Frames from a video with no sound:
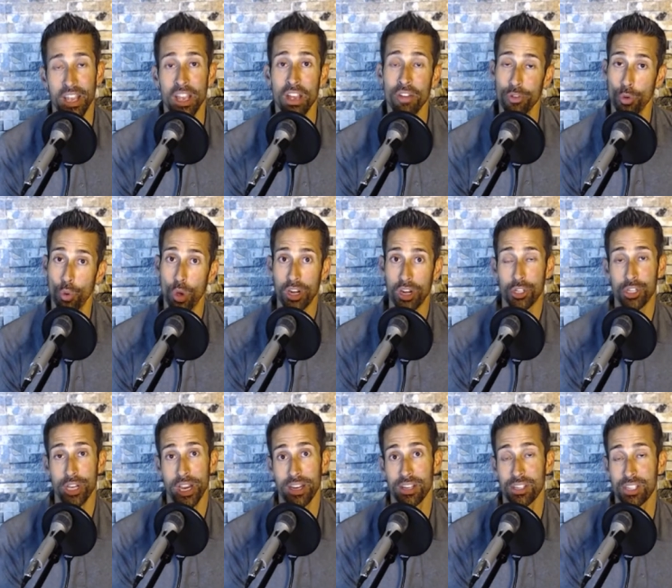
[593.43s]
If you want to
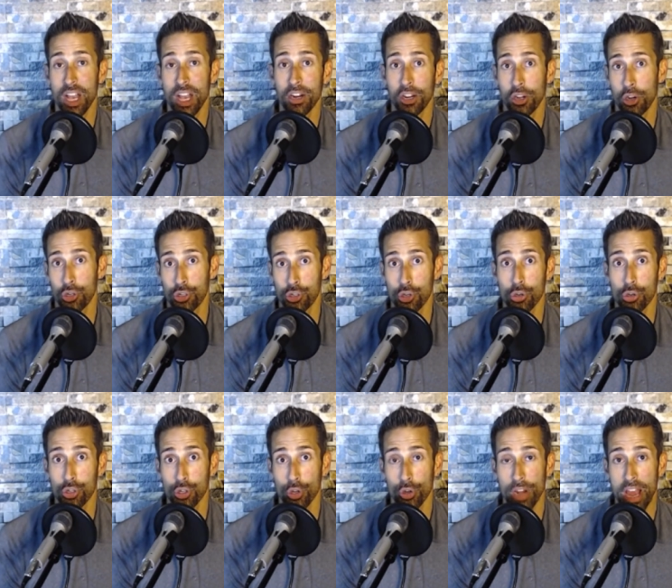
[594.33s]
check us out on our
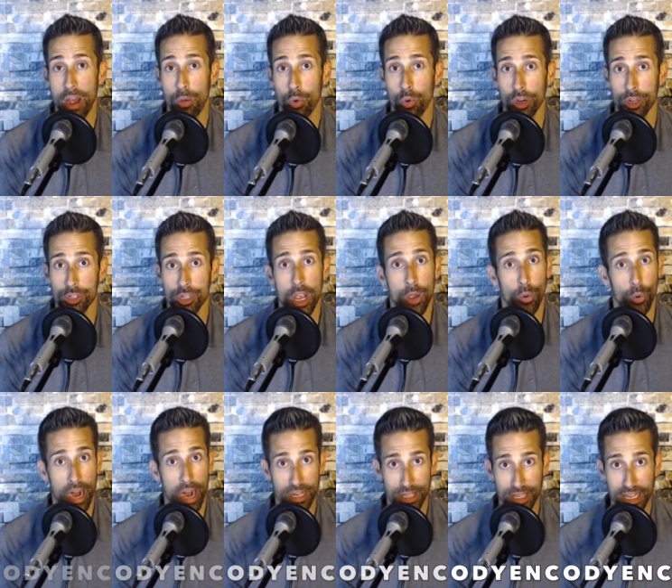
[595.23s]
social networks, we're
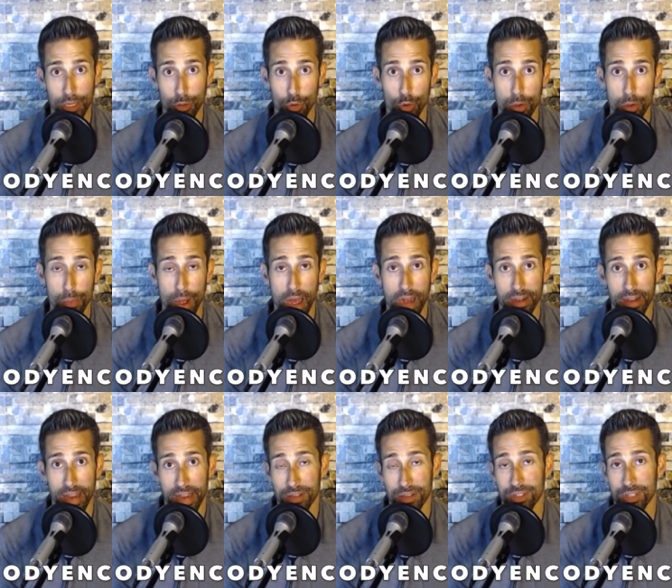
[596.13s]
at T three Body
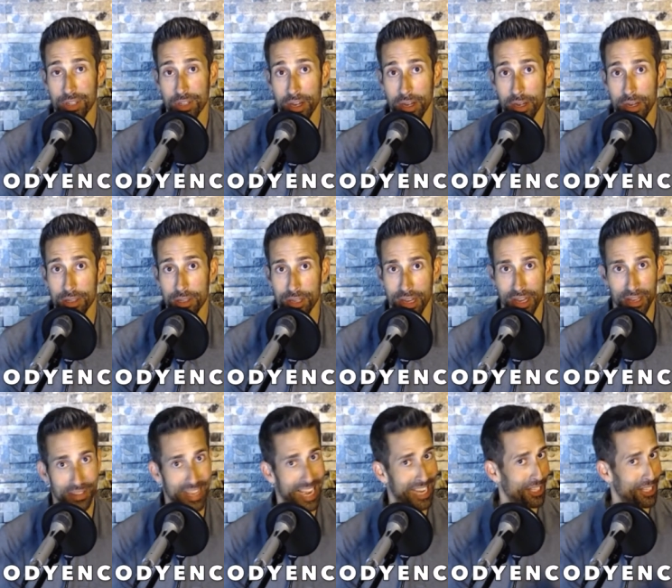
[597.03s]
Encinitas.
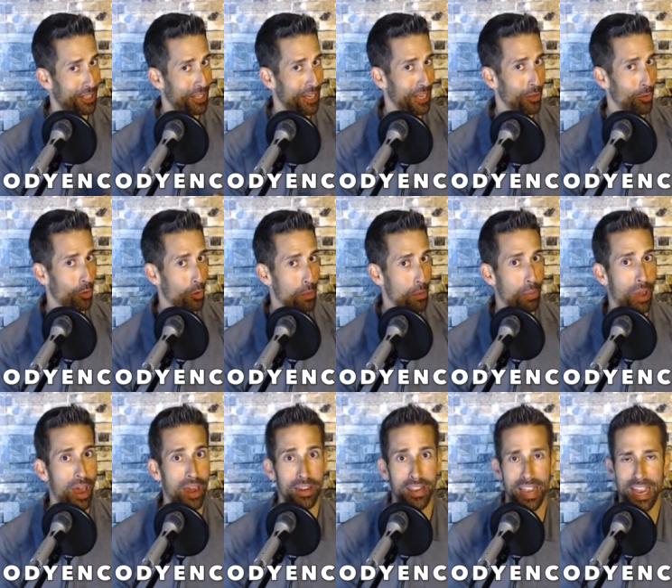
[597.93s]
That's T three
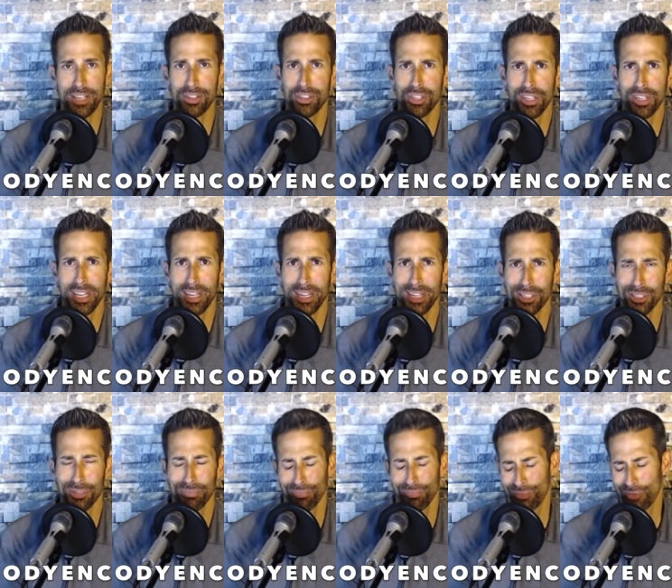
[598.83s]
Body Encinitas.
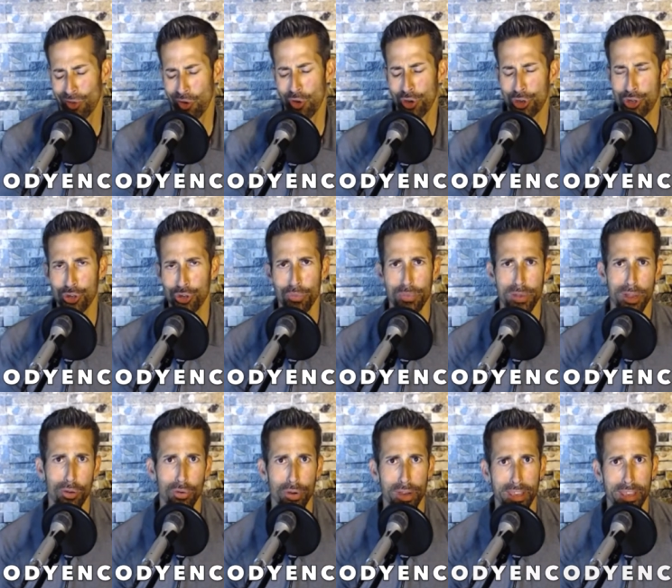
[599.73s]
Or shoot me a
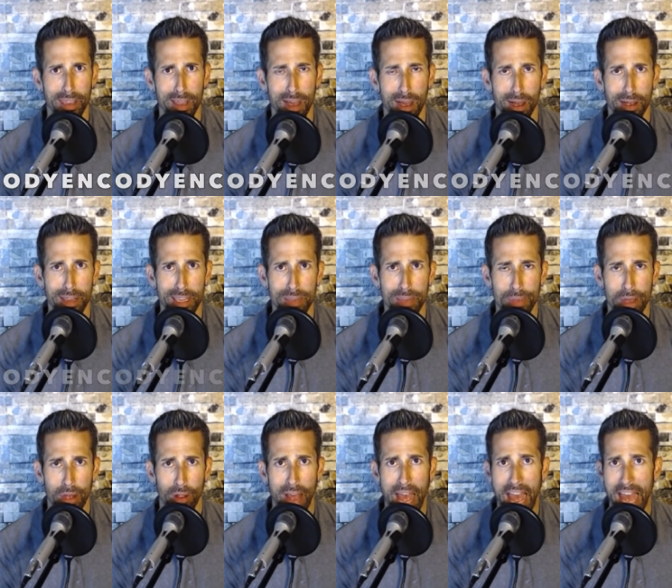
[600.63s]
quick uh,
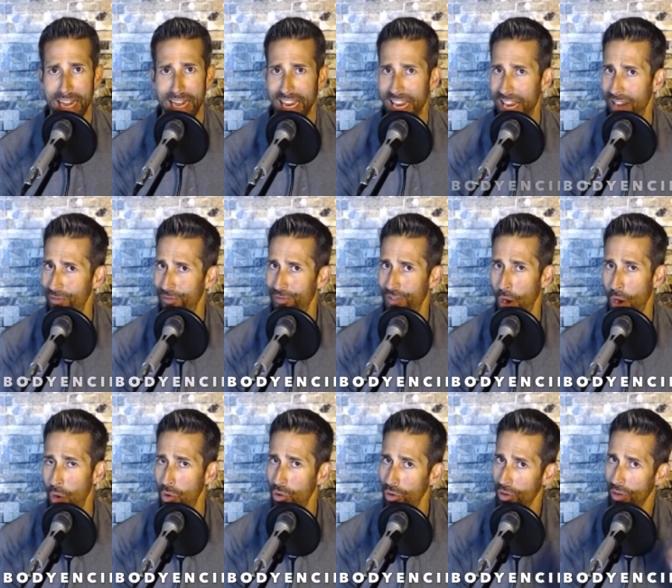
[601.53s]
email at
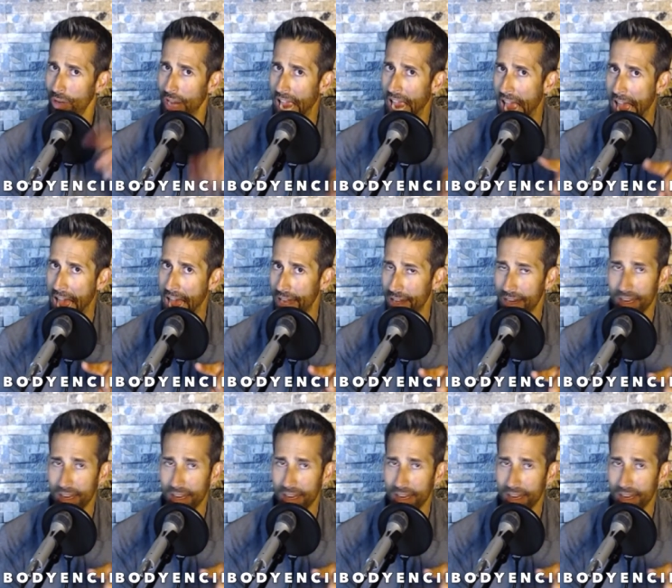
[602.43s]
info at